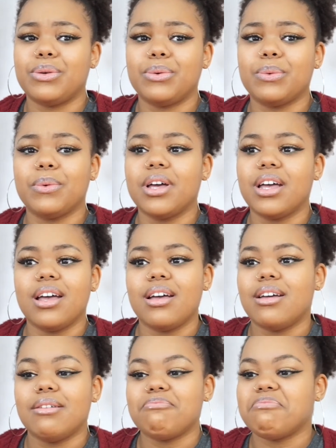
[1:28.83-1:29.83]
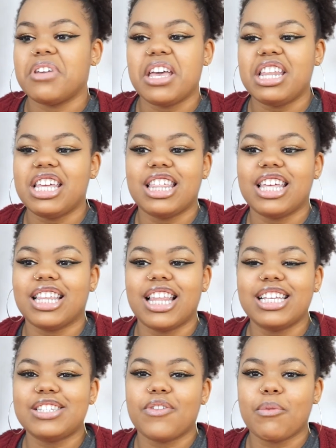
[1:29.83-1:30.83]
you anything
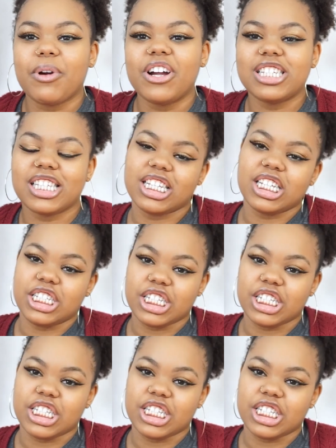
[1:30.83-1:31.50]
less of a person in